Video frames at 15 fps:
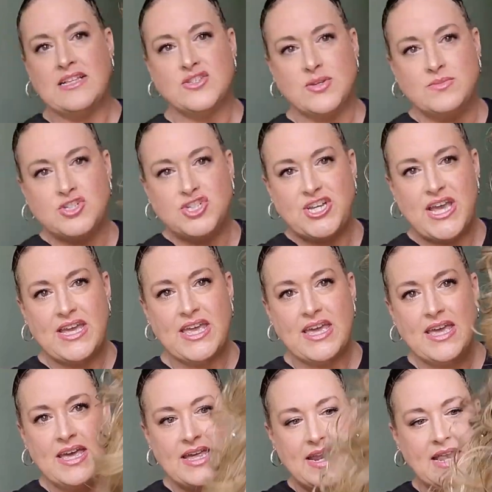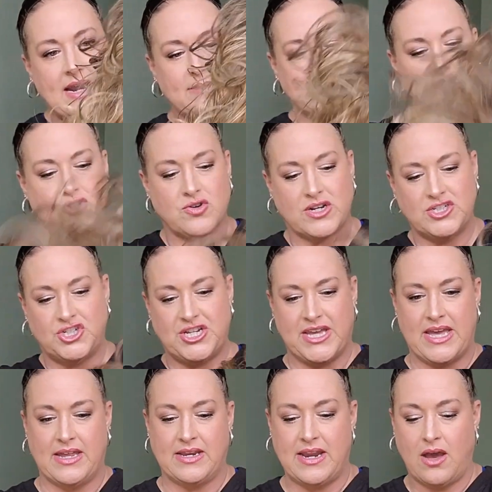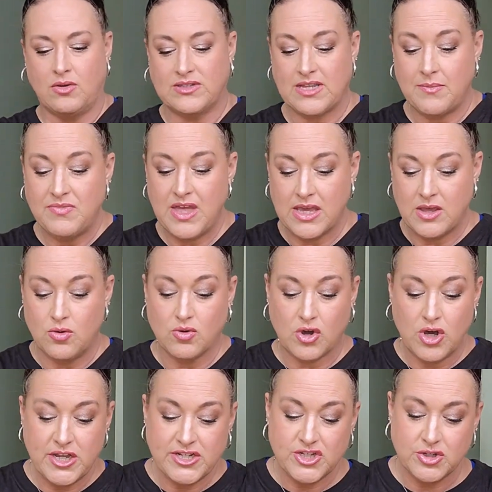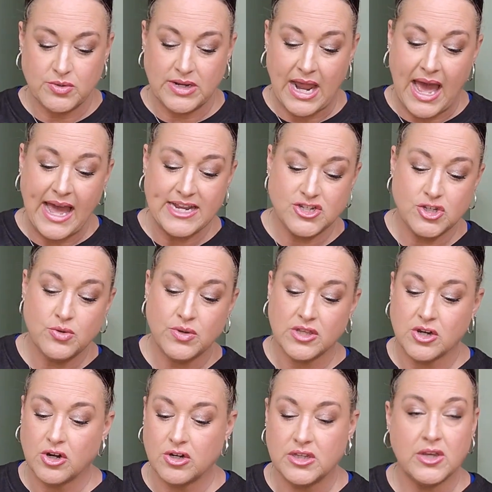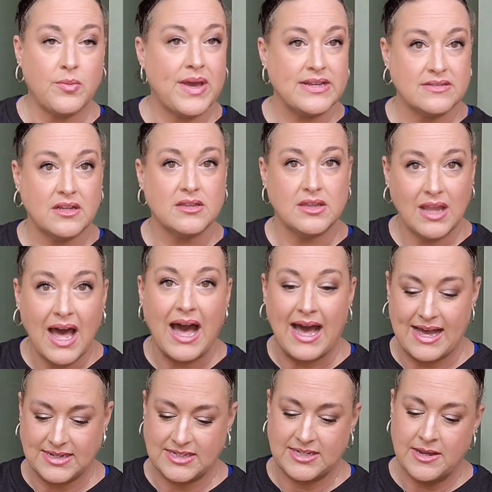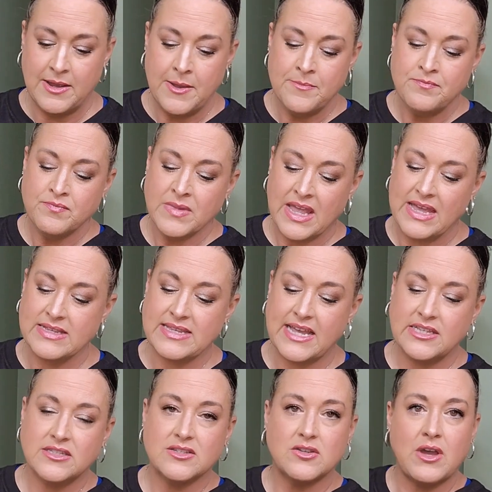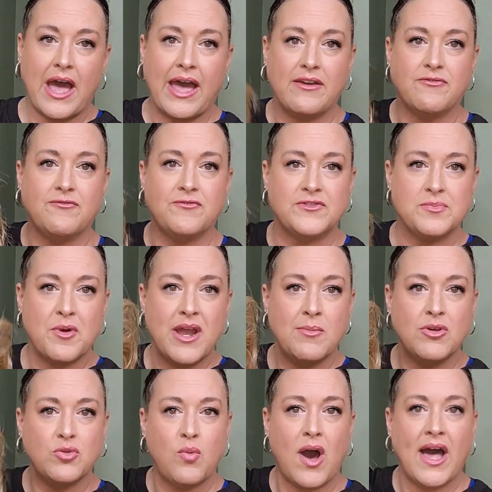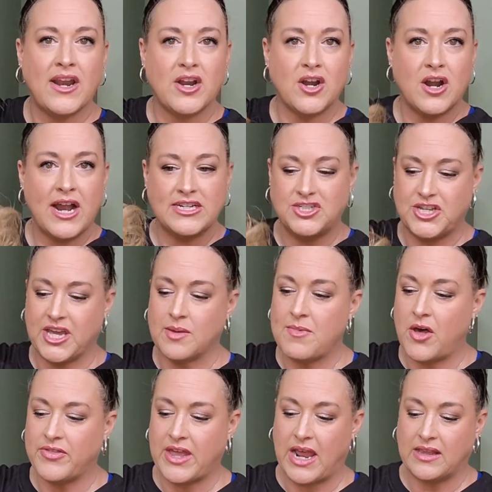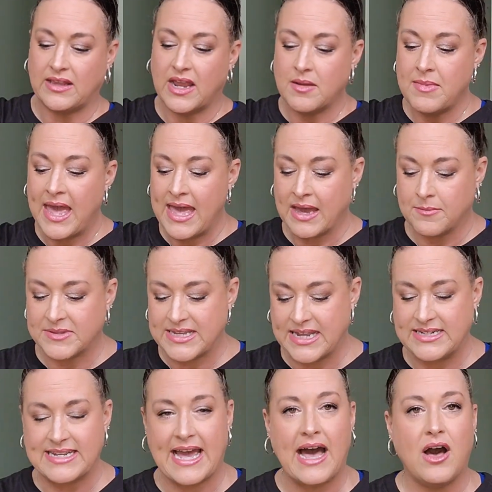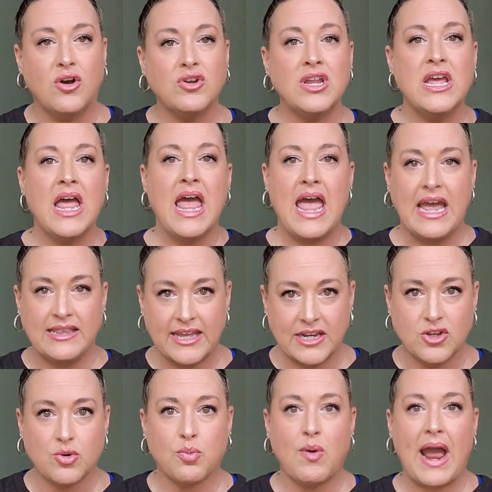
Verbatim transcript: And so I'm shaking it and I'm scrunching it. Now something you could do, and I do with curly wigs a lot, is I, I spray them with water, I shake them out, and then I let them hang upside down and let